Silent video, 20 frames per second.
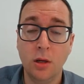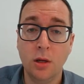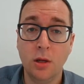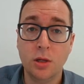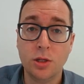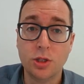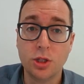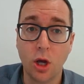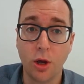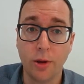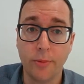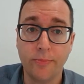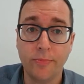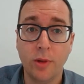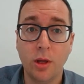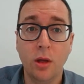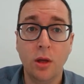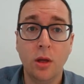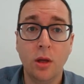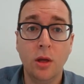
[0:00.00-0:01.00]
So
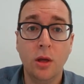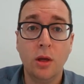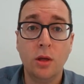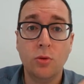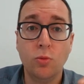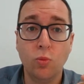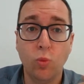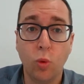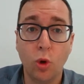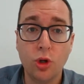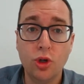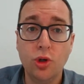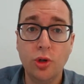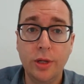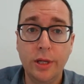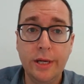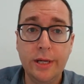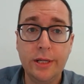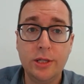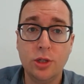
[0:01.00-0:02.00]
what you
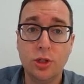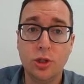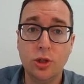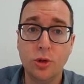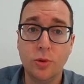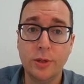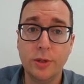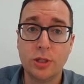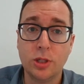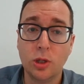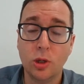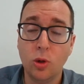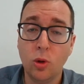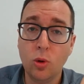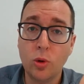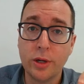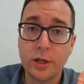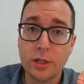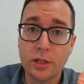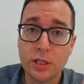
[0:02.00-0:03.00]
need to do is to
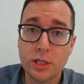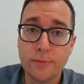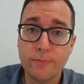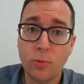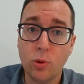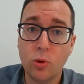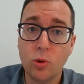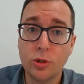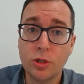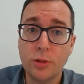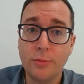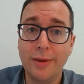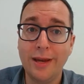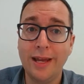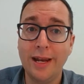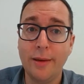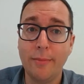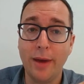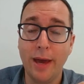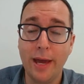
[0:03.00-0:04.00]
look at small to
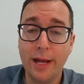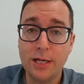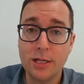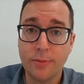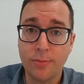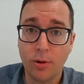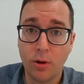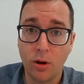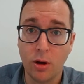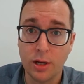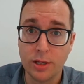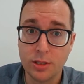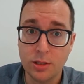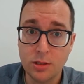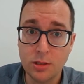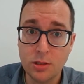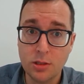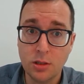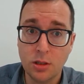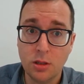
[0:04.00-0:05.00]
medium
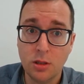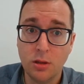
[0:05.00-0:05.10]
enterprises